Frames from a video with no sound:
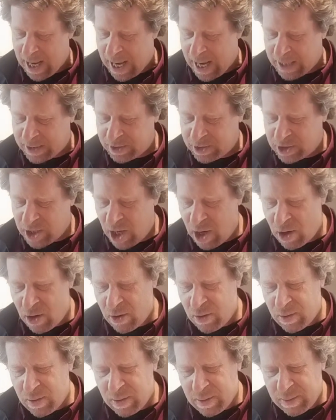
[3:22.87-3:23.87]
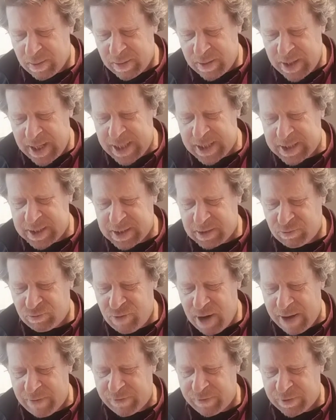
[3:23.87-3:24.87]
And so this
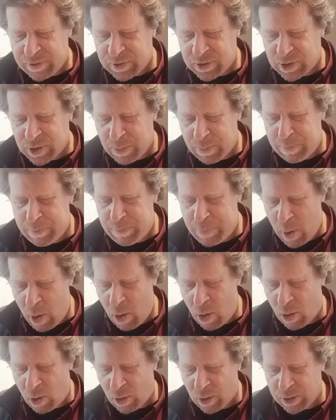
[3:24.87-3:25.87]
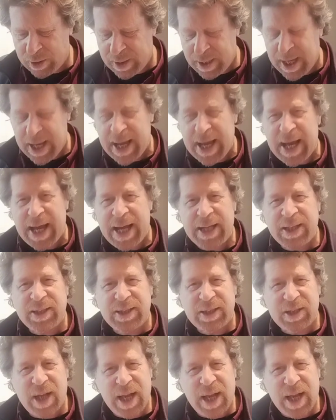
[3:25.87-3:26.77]
reference to born is,